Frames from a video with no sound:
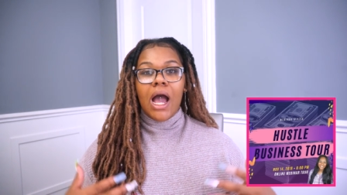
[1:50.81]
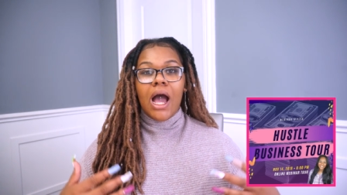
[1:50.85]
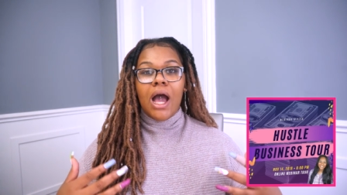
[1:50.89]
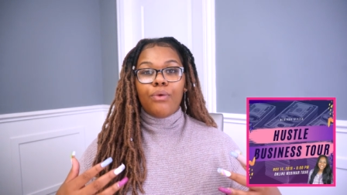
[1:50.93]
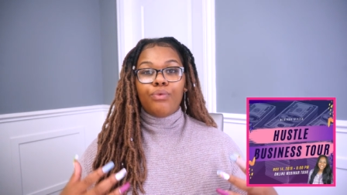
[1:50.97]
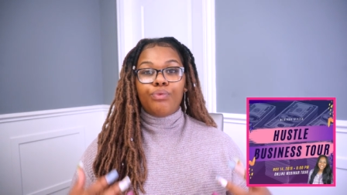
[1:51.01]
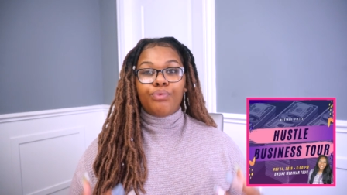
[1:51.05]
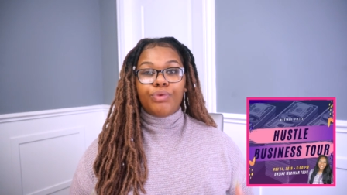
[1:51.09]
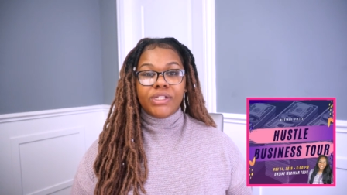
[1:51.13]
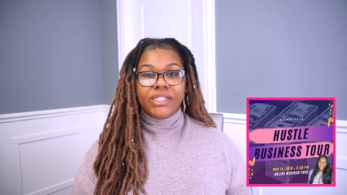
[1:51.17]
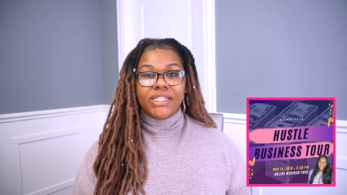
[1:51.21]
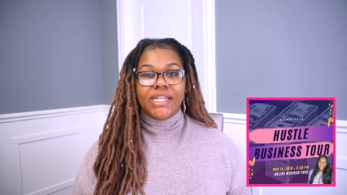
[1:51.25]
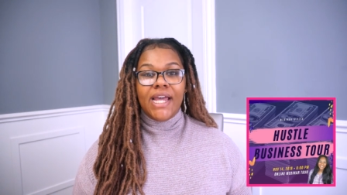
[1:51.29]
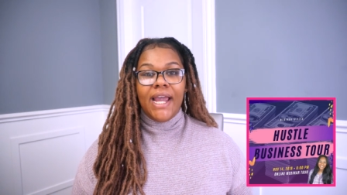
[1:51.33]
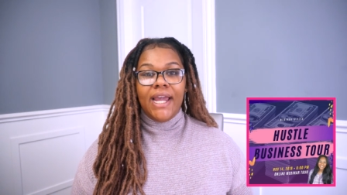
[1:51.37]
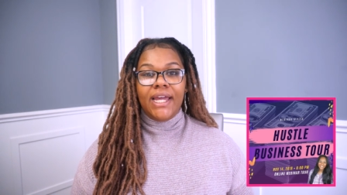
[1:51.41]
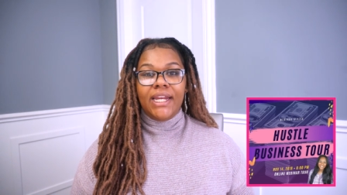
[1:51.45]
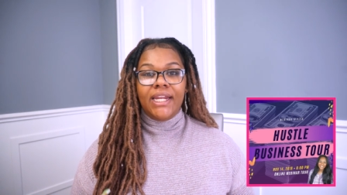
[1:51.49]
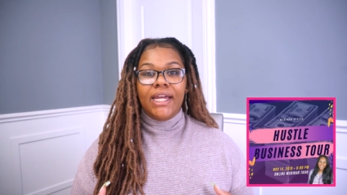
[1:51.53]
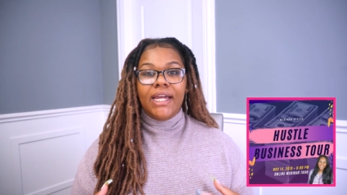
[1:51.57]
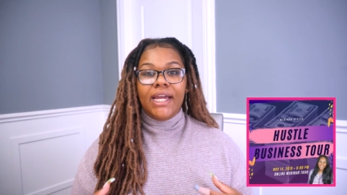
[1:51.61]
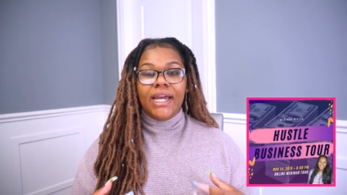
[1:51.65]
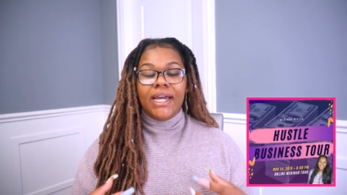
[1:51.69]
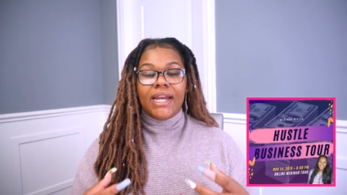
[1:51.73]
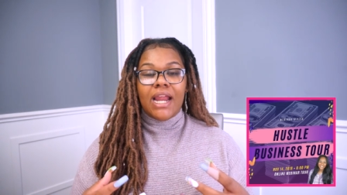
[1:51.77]

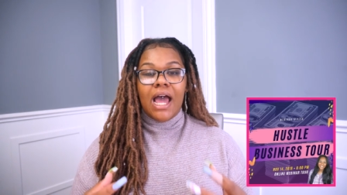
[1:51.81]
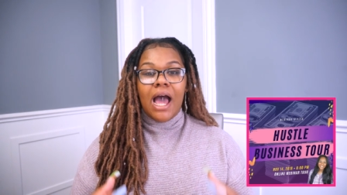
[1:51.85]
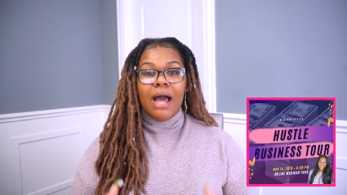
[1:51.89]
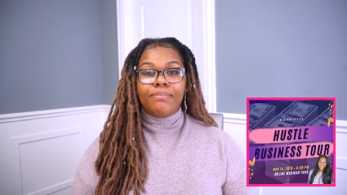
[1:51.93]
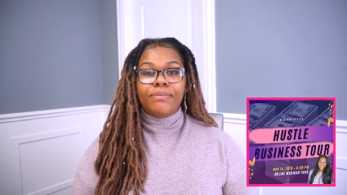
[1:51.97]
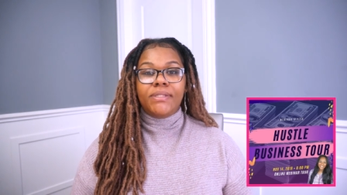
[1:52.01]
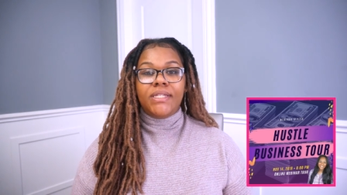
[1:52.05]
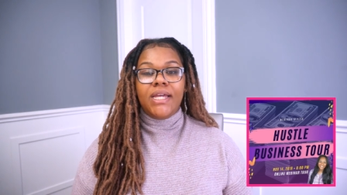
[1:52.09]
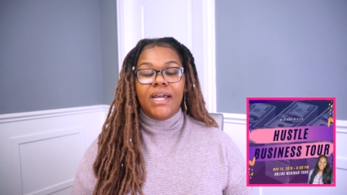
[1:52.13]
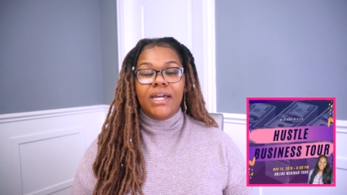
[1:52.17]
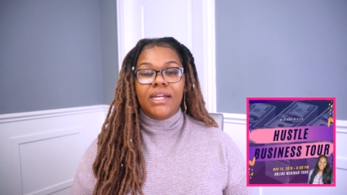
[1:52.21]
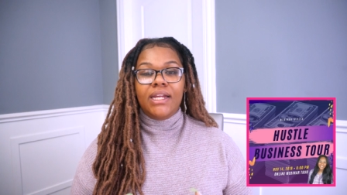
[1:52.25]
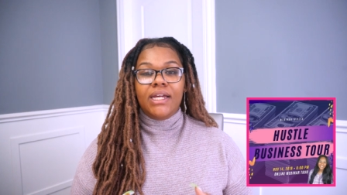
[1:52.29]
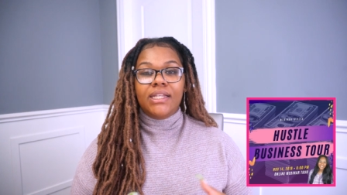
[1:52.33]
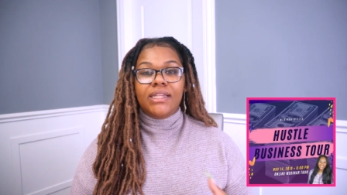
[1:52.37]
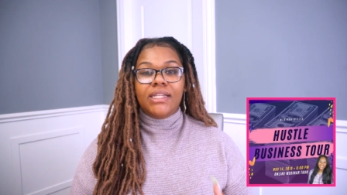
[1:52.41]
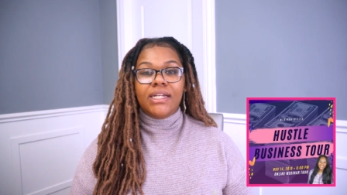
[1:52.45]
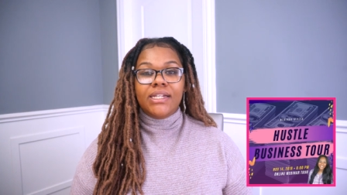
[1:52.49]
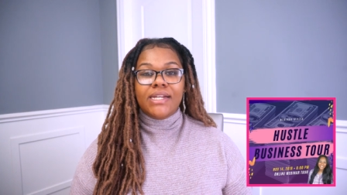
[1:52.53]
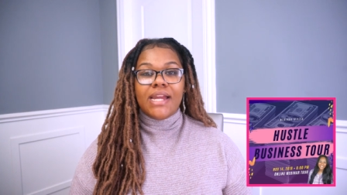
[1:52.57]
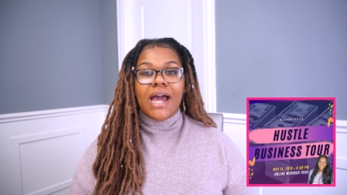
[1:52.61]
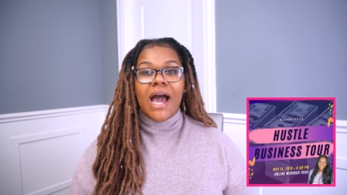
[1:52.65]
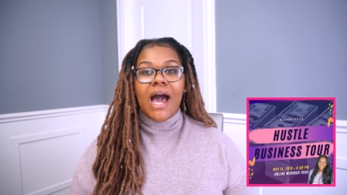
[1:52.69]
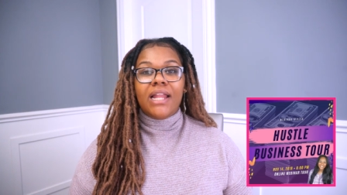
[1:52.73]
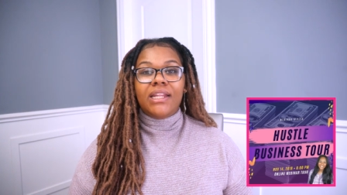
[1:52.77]
retaining and obtaining
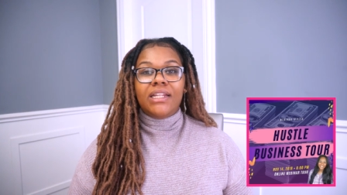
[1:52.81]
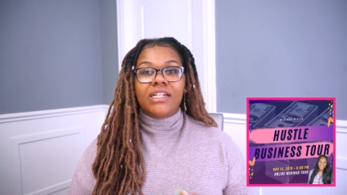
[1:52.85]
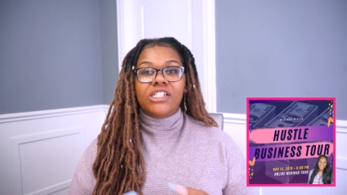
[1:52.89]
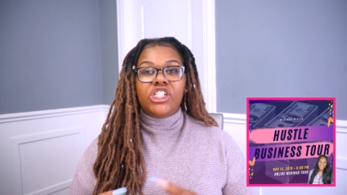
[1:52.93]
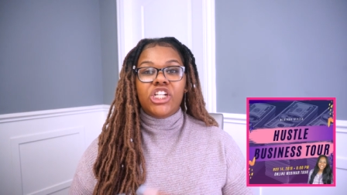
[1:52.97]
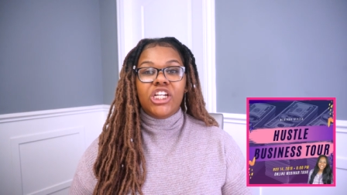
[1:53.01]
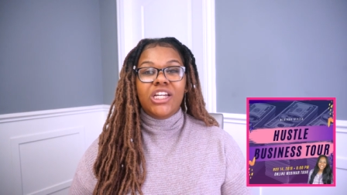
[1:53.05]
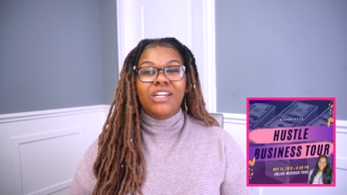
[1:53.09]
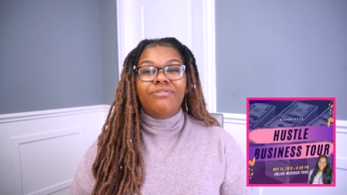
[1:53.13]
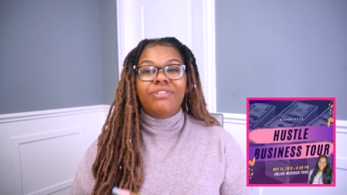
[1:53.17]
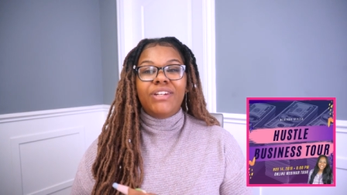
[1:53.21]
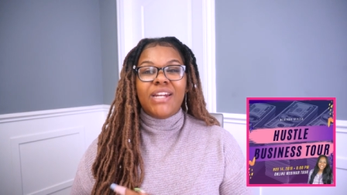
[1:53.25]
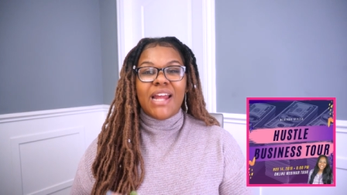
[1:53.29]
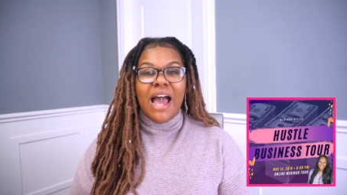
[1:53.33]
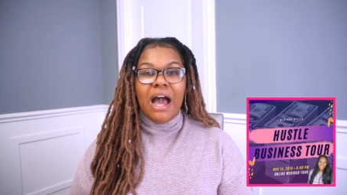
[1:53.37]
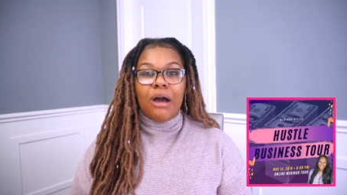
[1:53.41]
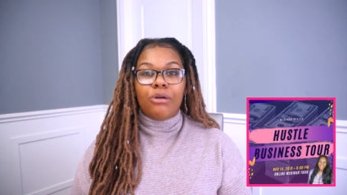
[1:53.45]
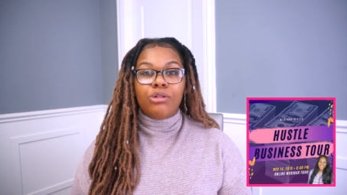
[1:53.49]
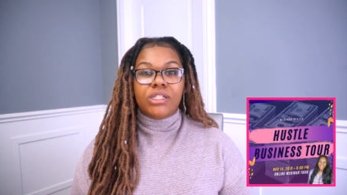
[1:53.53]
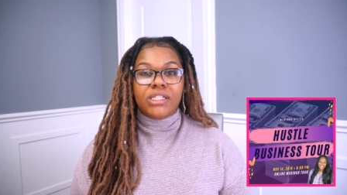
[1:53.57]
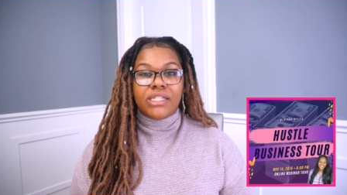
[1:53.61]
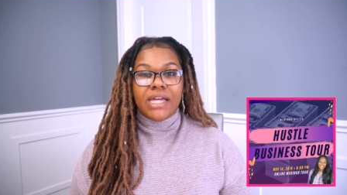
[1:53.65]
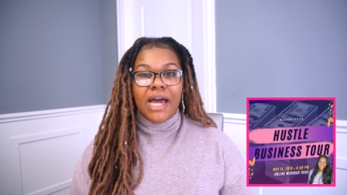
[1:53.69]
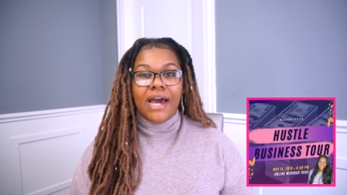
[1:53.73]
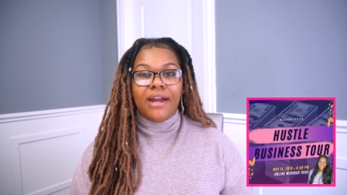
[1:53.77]
the knowledge even
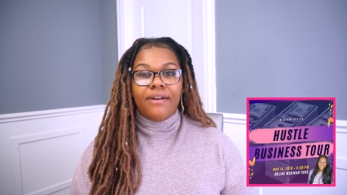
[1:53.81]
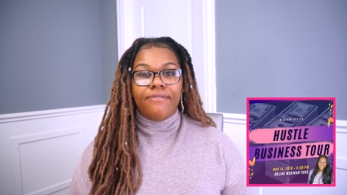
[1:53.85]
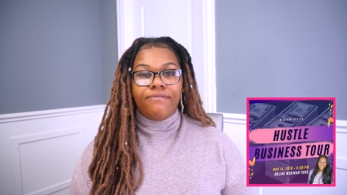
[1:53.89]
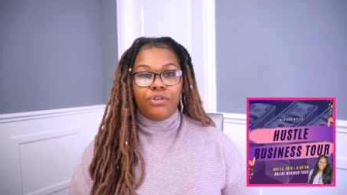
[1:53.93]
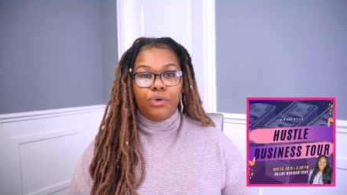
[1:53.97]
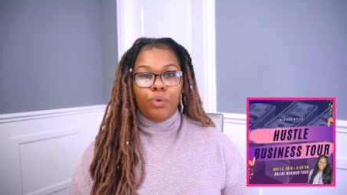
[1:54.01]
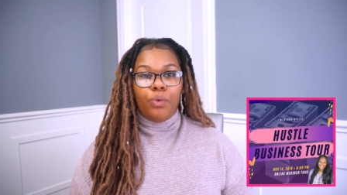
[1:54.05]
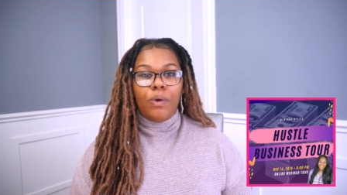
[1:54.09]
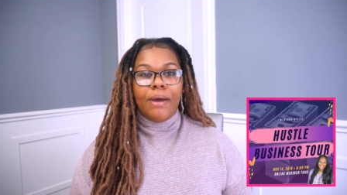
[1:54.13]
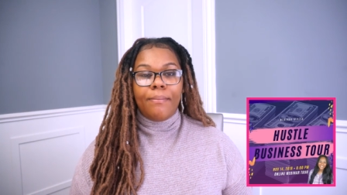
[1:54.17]
outside of the